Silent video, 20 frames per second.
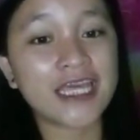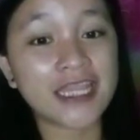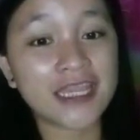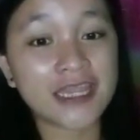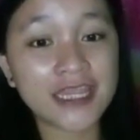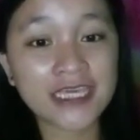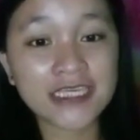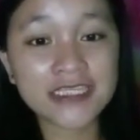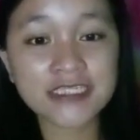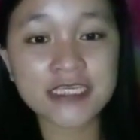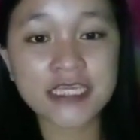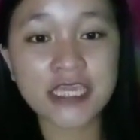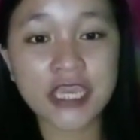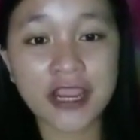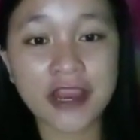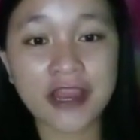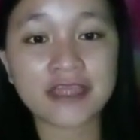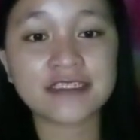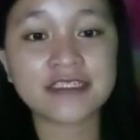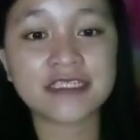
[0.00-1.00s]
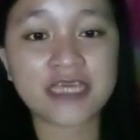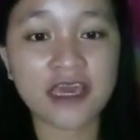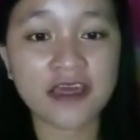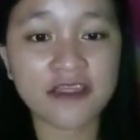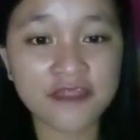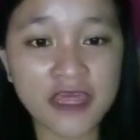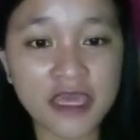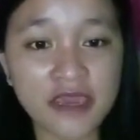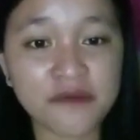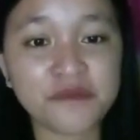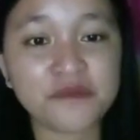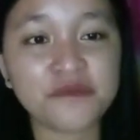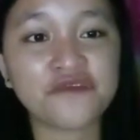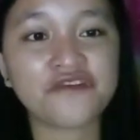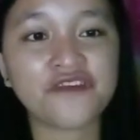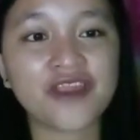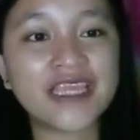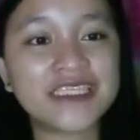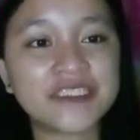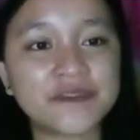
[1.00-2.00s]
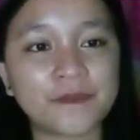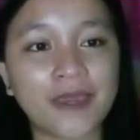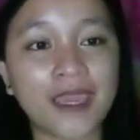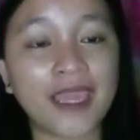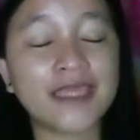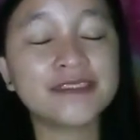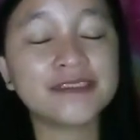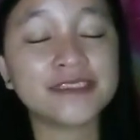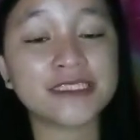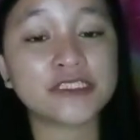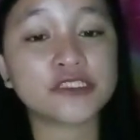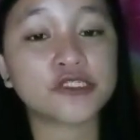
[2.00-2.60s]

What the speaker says: This year's theme, Free Space,